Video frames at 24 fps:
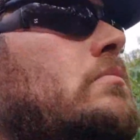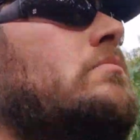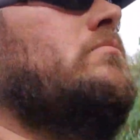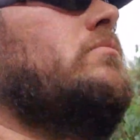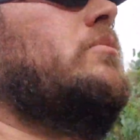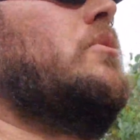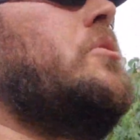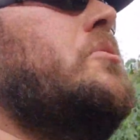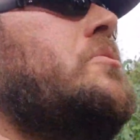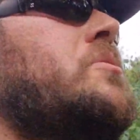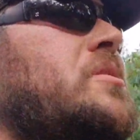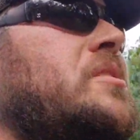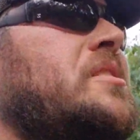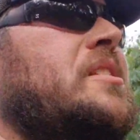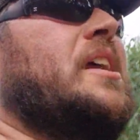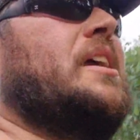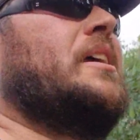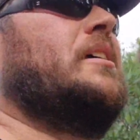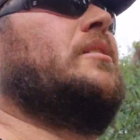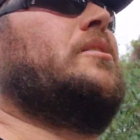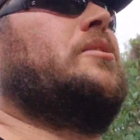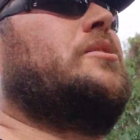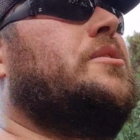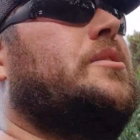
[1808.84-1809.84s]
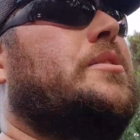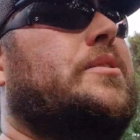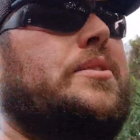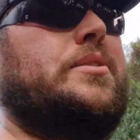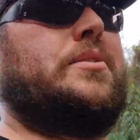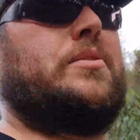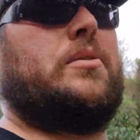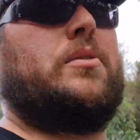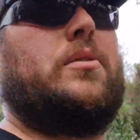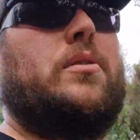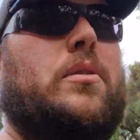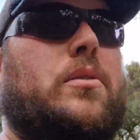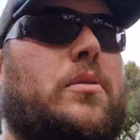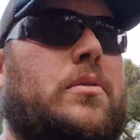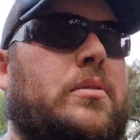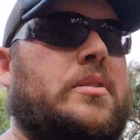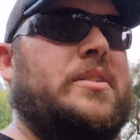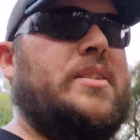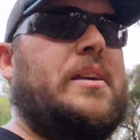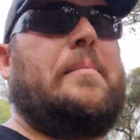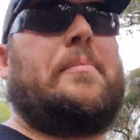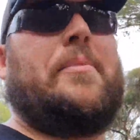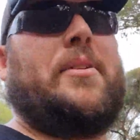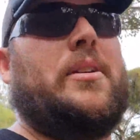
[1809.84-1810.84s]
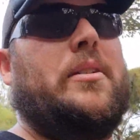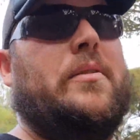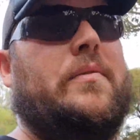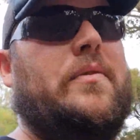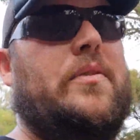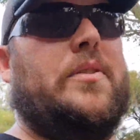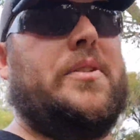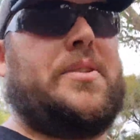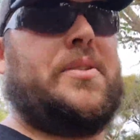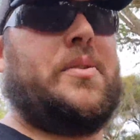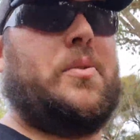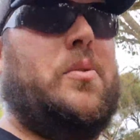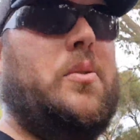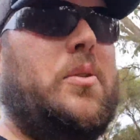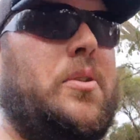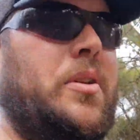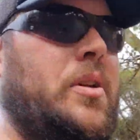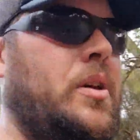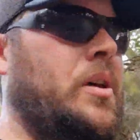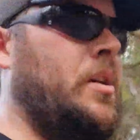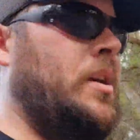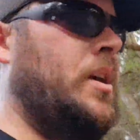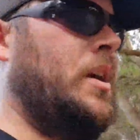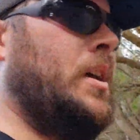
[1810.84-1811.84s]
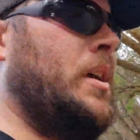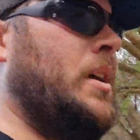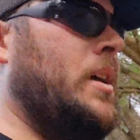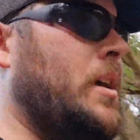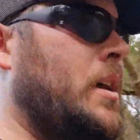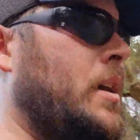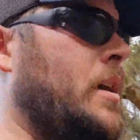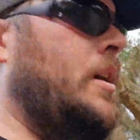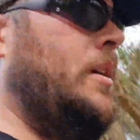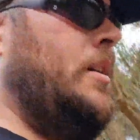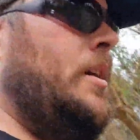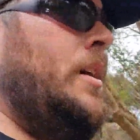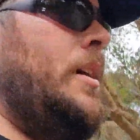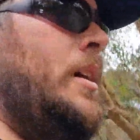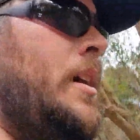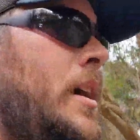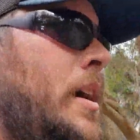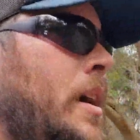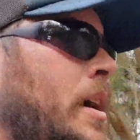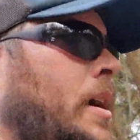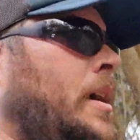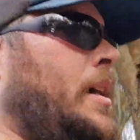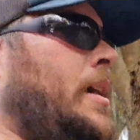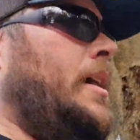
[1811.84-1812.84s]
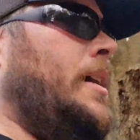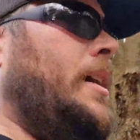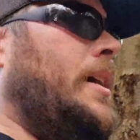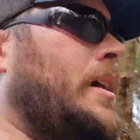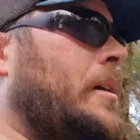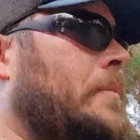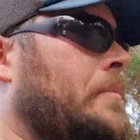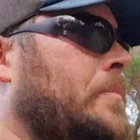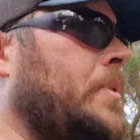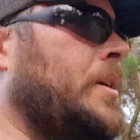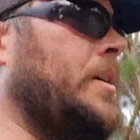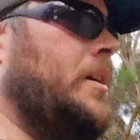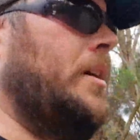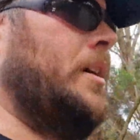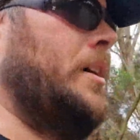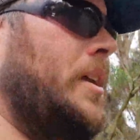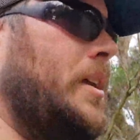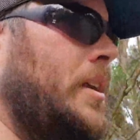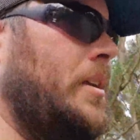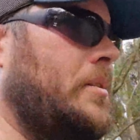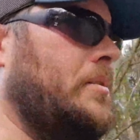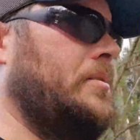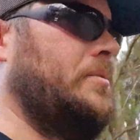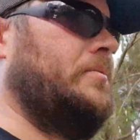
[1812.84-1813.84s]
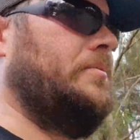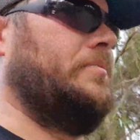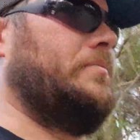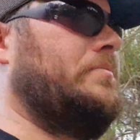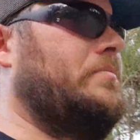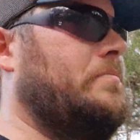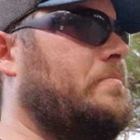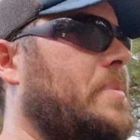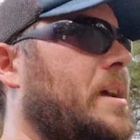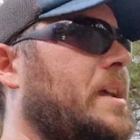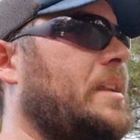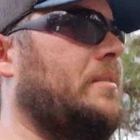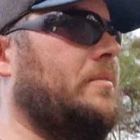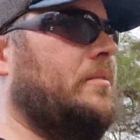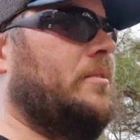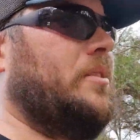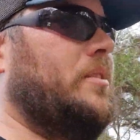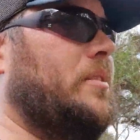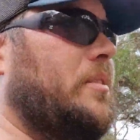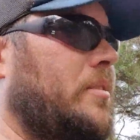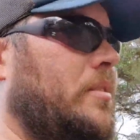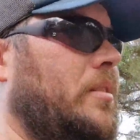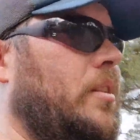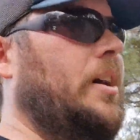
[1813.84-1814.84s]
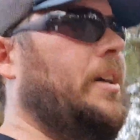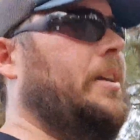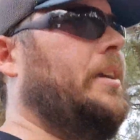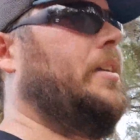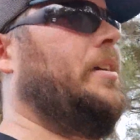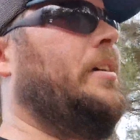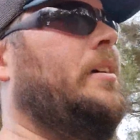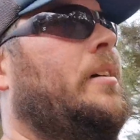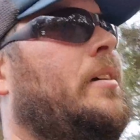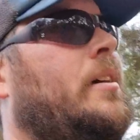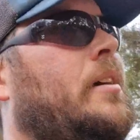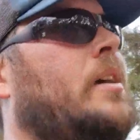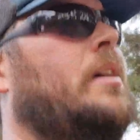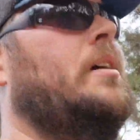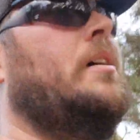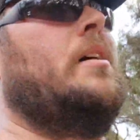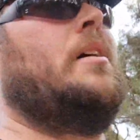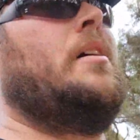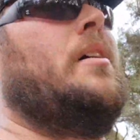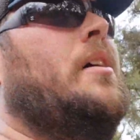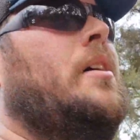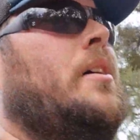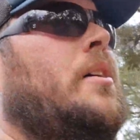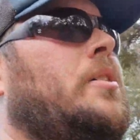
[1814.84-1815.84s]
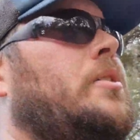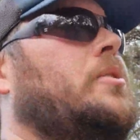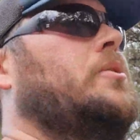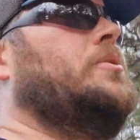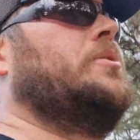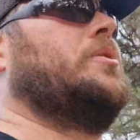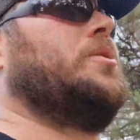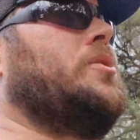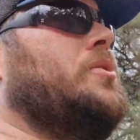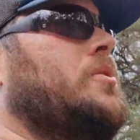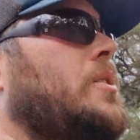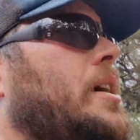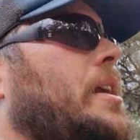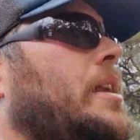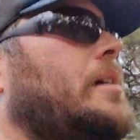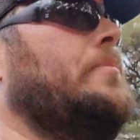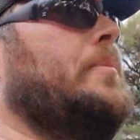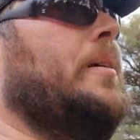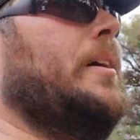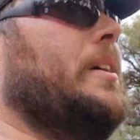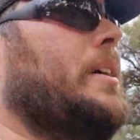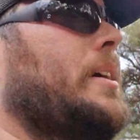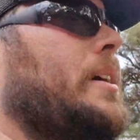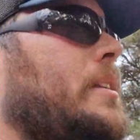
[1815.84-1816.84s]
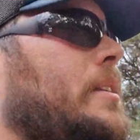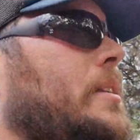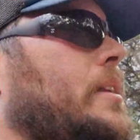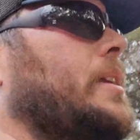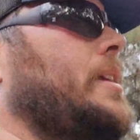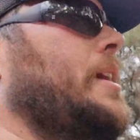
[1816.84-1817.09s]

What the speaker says: gross negligence or something of the sort, and it meant that like you just straight up aren't going to